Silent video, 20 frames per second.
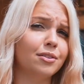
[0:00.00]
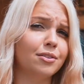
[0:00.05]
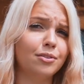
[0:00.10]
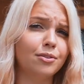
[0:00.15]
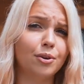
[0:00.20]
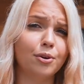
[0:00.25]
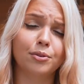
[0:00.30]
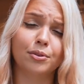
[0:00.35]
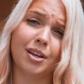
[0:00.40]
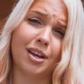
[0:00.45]

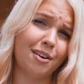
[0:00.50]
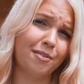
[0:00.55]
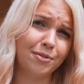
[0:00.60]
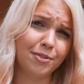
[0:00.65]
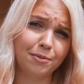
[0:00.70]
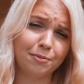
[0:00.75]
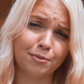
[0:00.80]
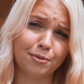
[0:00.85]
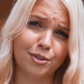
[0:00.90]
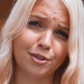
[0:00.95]
don't have
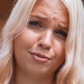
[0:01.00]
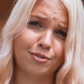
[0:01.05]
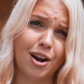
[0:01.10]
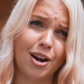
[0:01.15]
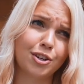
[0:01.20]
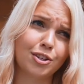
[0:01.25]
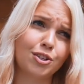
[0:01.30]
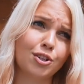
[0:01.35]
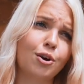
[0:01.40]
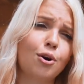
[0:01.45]

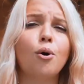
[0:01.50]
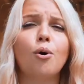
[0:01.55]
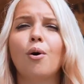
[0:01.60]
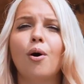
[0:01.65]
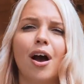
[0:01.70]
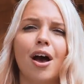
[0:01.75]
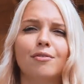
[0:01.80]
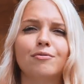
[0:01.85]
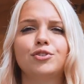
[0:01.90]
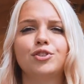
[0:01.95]
infrastructure or
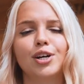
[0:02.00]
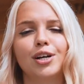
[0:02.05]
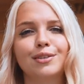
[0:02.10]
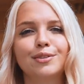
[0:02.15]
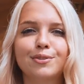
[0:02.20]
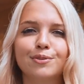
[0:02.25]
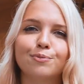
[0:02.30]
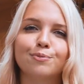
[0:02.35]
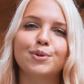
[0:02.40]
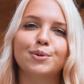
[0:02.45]
have
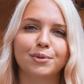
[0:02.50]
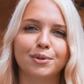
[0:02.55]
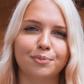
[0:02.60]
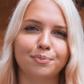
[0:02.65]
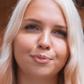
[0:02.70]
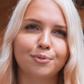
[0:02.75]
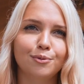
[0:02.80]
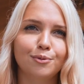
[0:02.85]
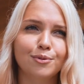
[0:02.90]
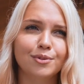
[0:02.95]
just swimming
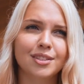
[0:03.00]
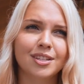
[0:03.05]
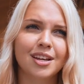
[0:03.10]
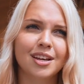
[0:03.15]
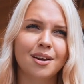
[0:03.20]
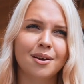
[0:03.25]
pools,